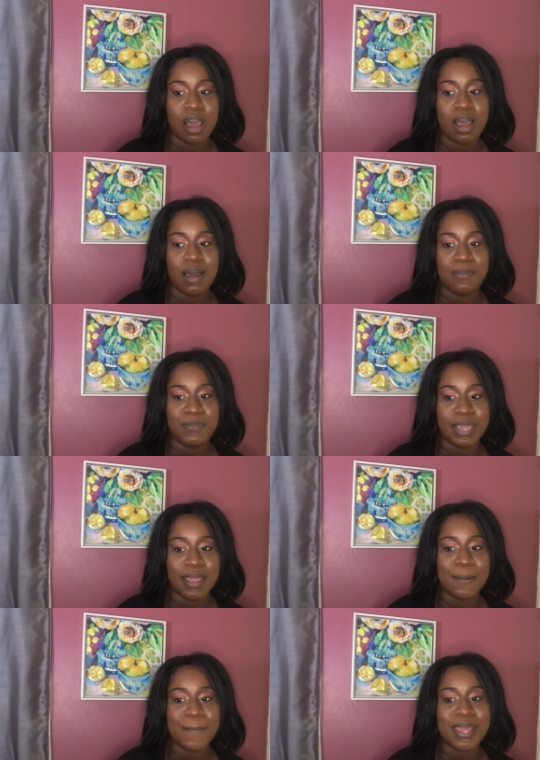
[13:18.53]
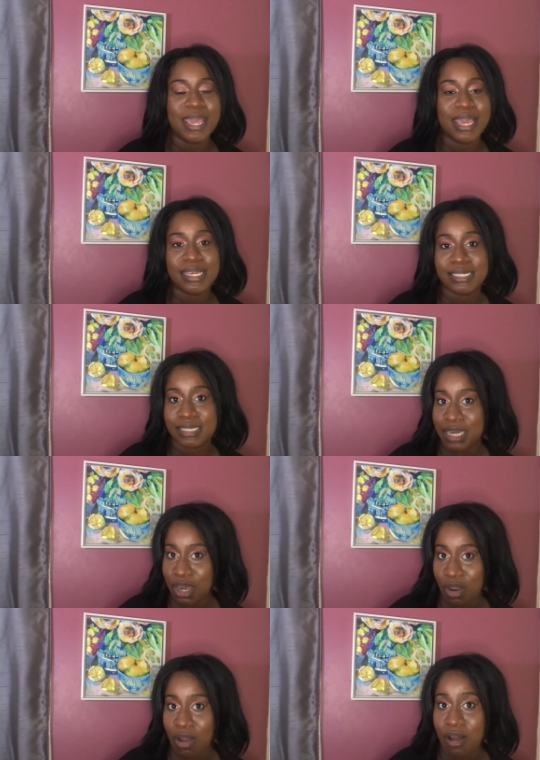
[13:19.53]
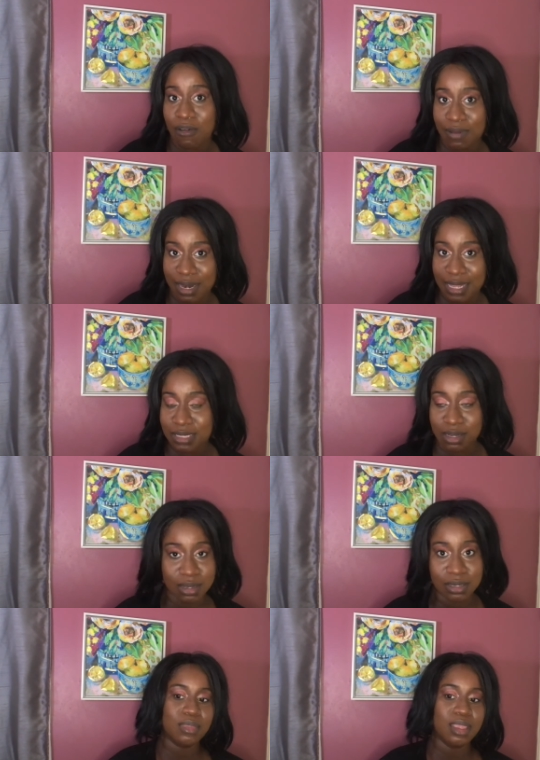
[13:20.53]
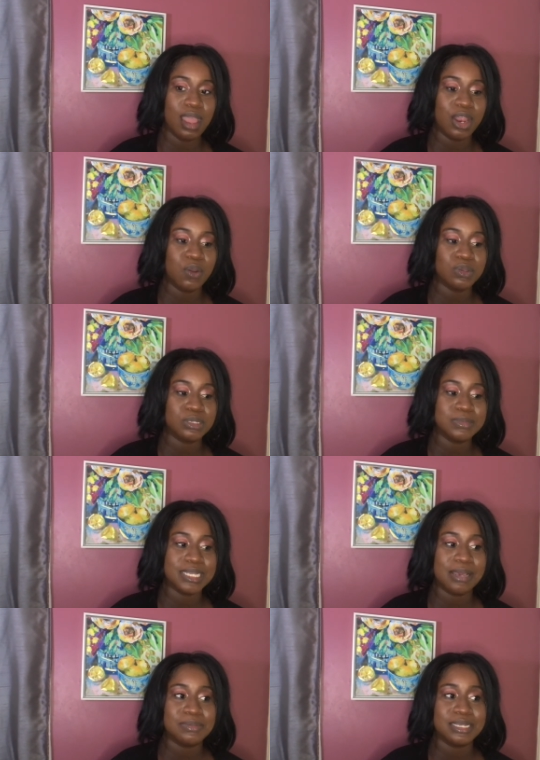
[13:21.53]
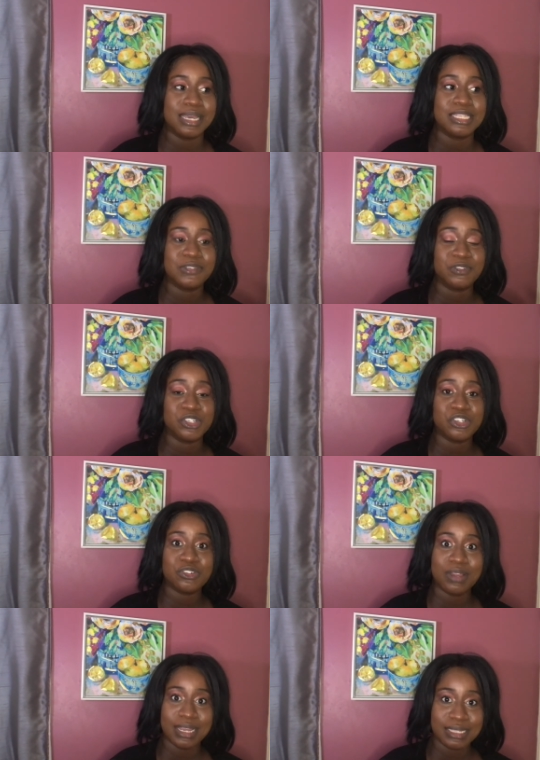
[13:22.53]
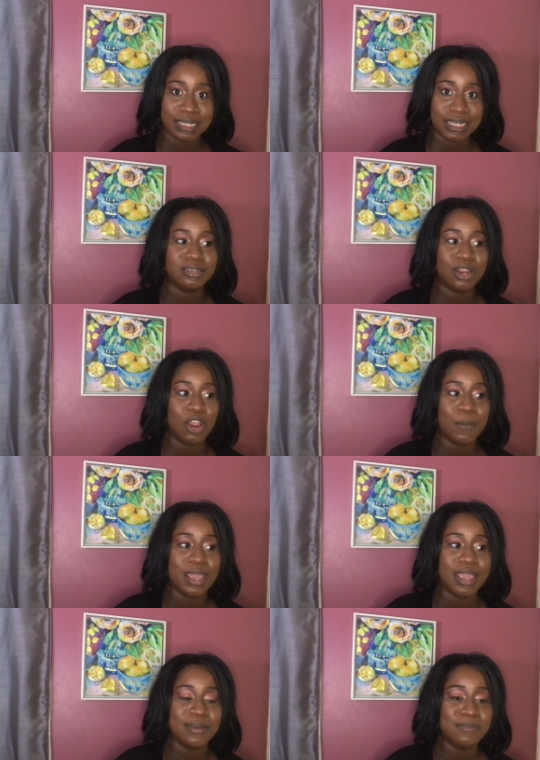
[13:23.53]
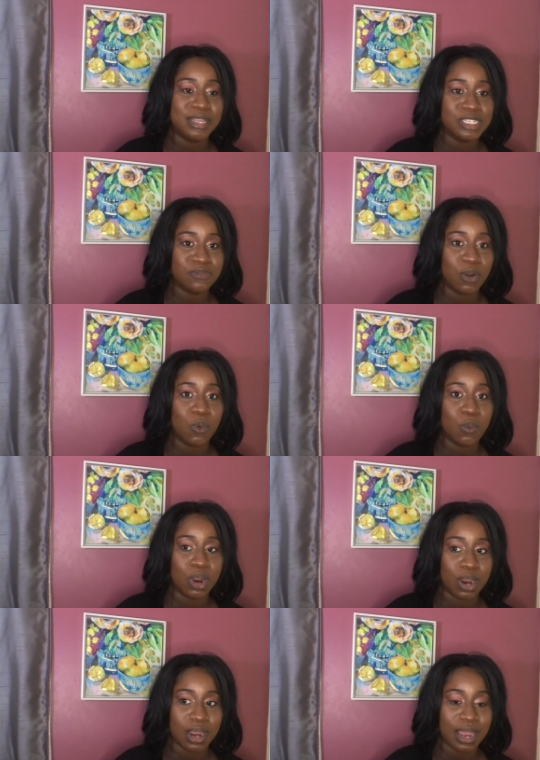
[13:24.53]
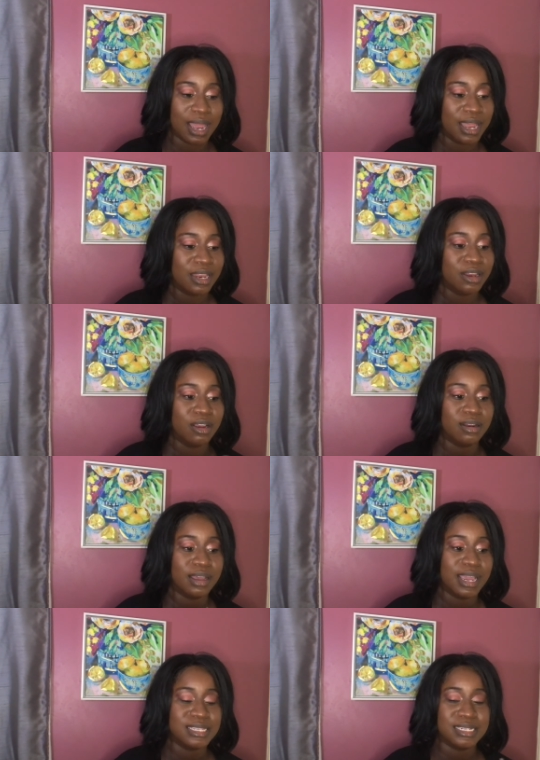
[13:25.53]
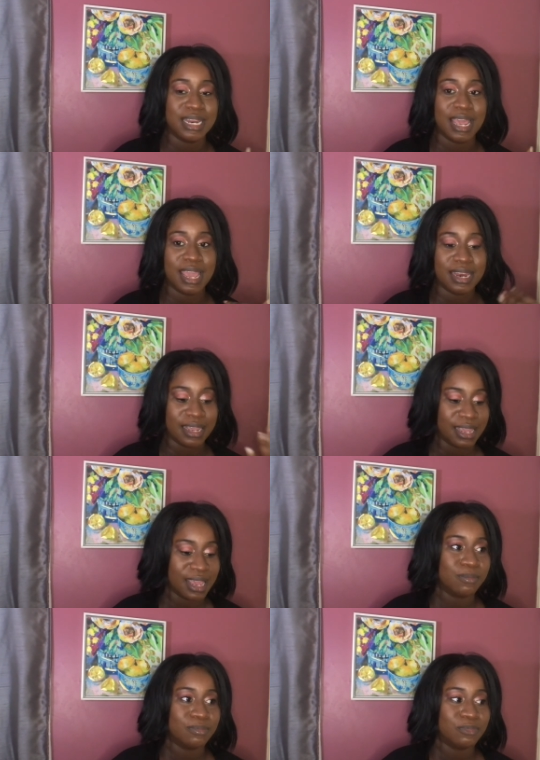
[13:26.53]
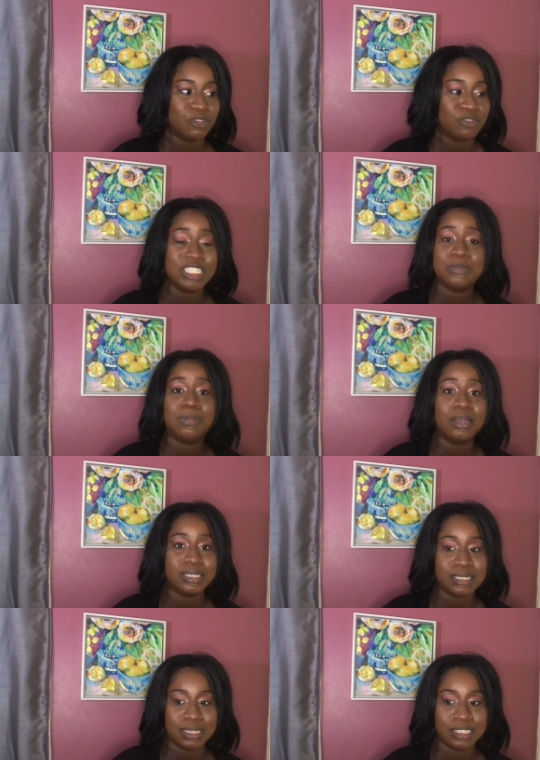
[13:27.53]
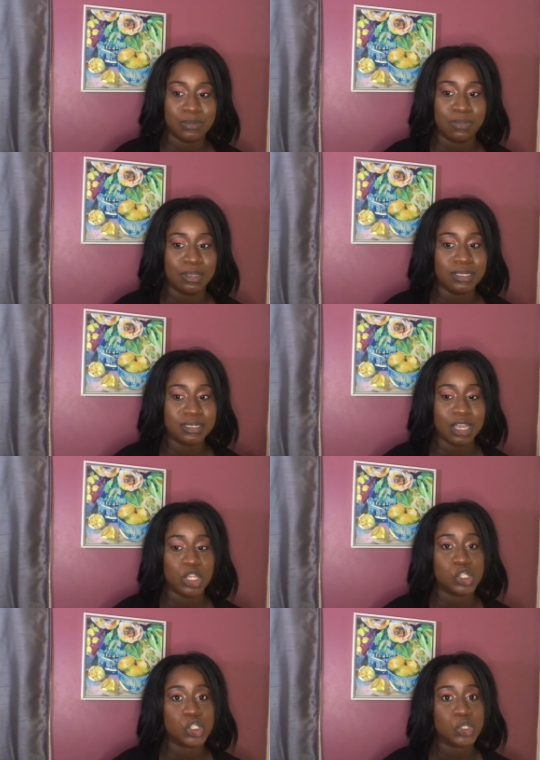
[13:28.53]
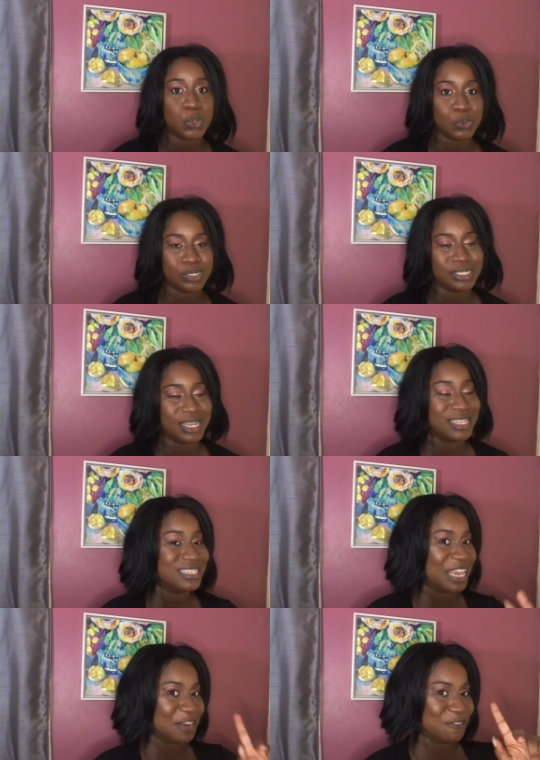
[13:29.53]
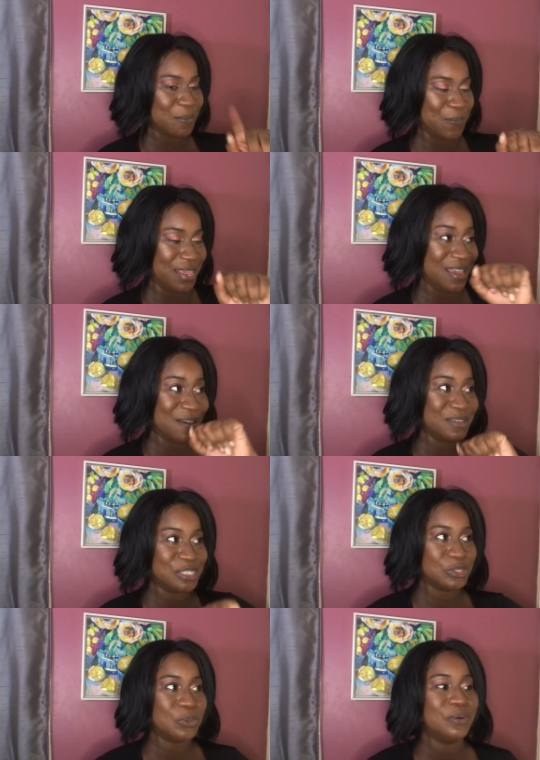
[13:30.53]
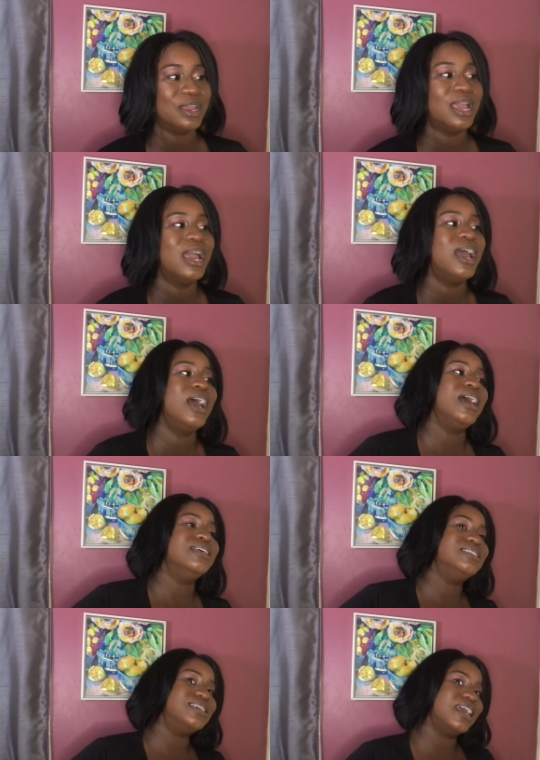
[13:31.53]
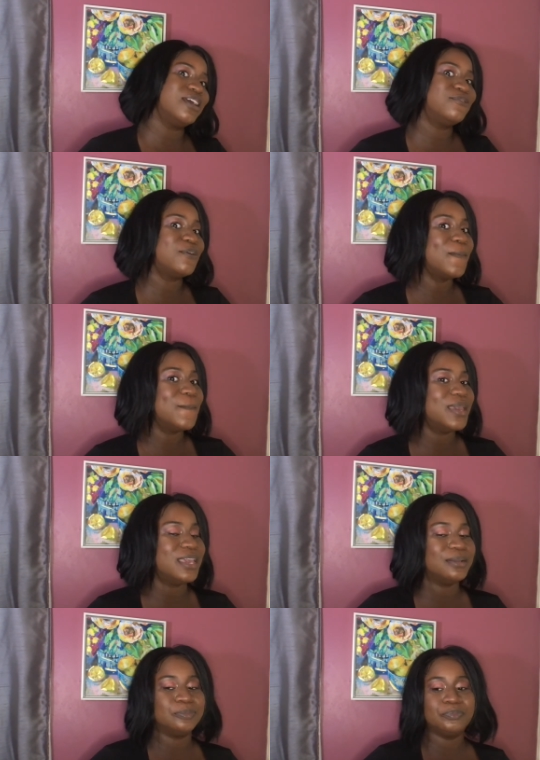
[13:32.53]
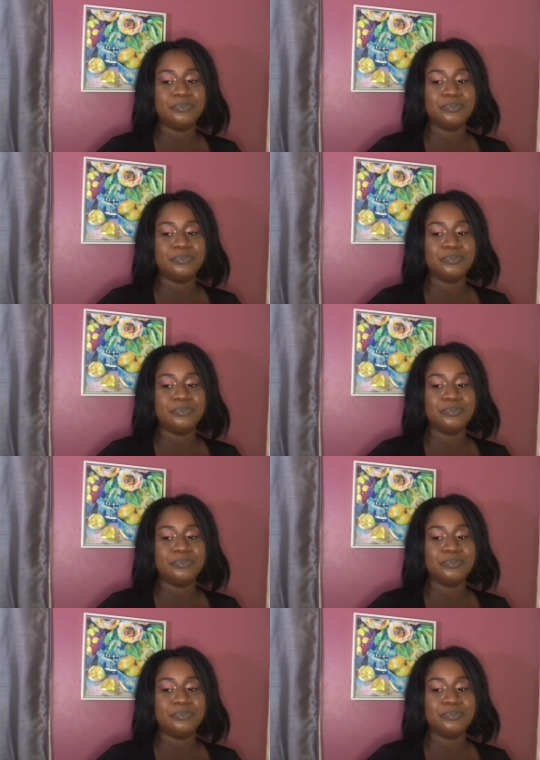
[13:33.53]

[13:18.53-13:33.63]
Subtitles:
copy and pasting your cover letter. I know sometimes it gets frustrating. You're making bids for work and you're not getting any responses, but don't, and take it from me, I have a story. Take it from me,